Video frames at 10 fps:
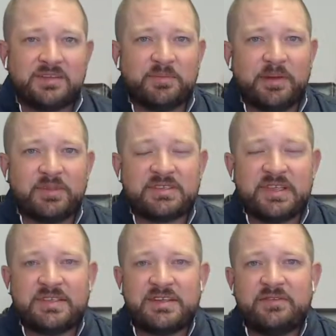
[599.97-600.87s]

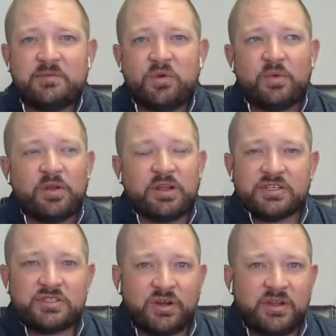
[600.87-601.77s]
publicize it even more, we're going to
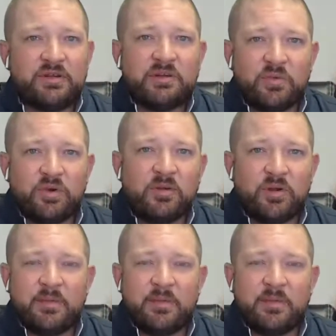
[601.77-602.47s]
start hearing more and more